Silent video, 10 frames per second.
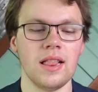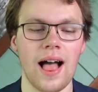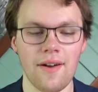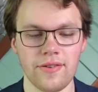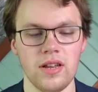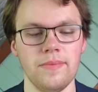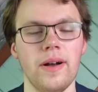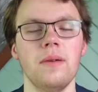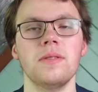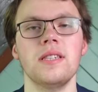Lafferty to
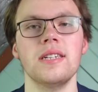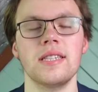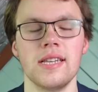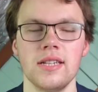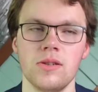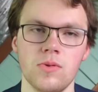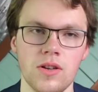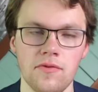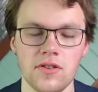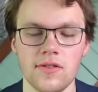bomb six, getting some more
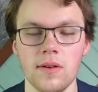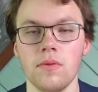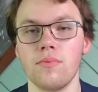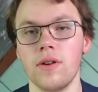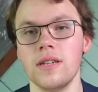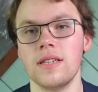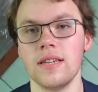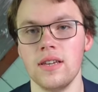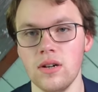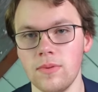defensive help with Bryson
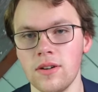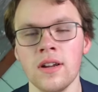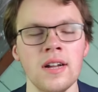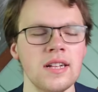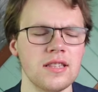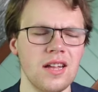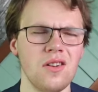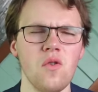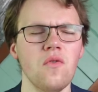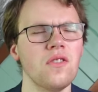and Gilbert. It's
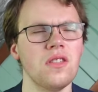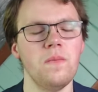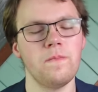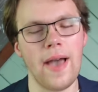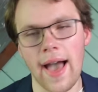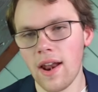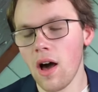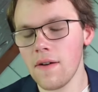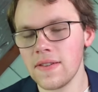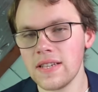not overly bad
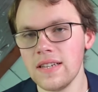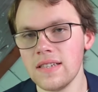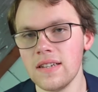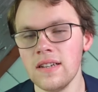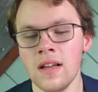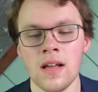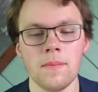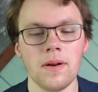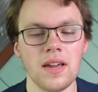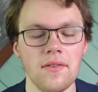off season,
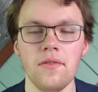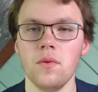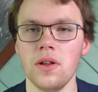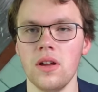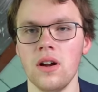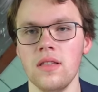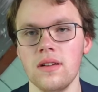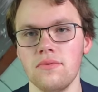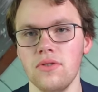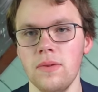but given where they are in
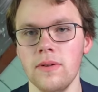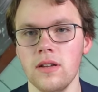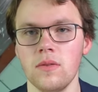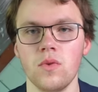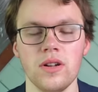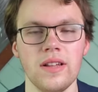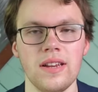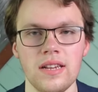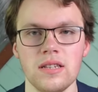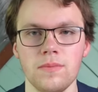the rebuild and where they
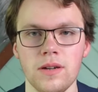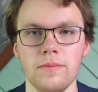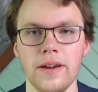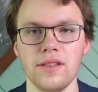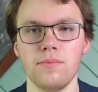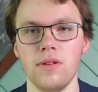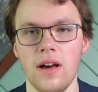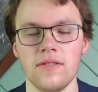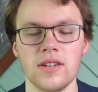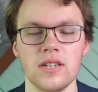need to be making the
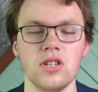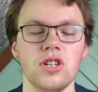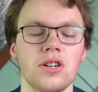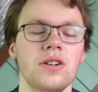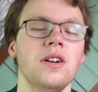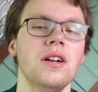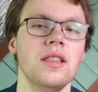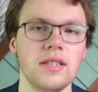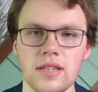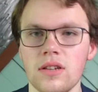playoffs next year,
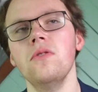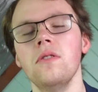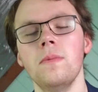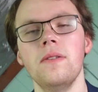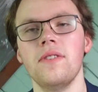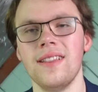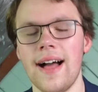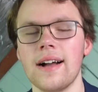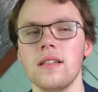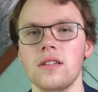this is a little bit of a
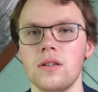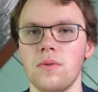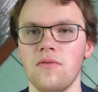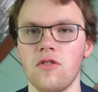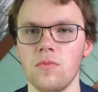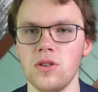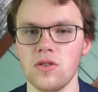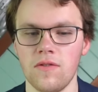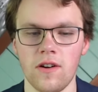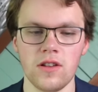lackluster performance
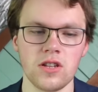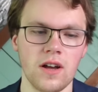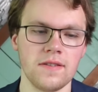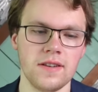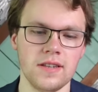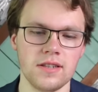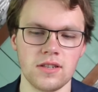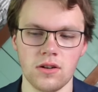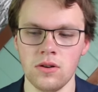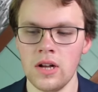so far this offseason.
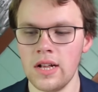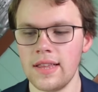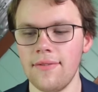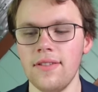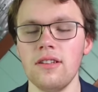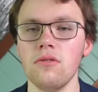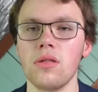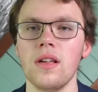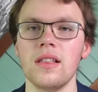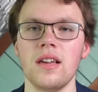So definitely don't
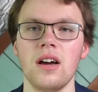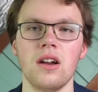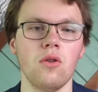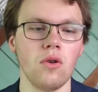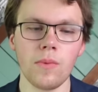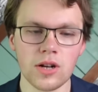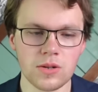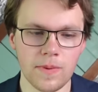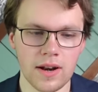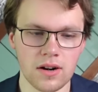think they got a whole
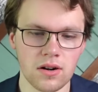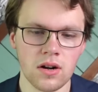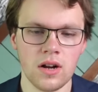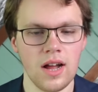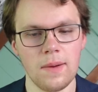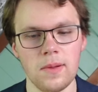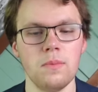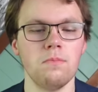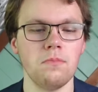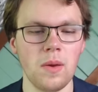bunch better, uh,
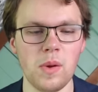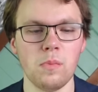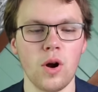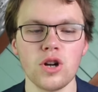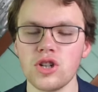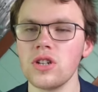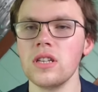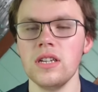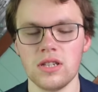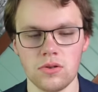but maybe
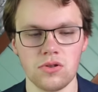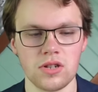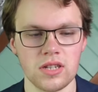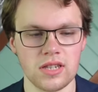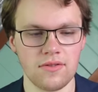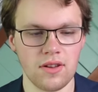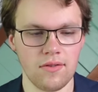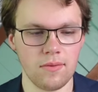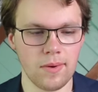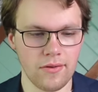marginally. So interesting stuff there
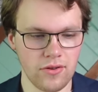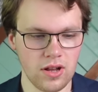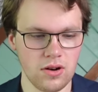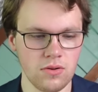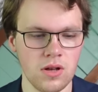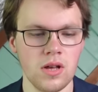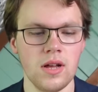for Buffalo.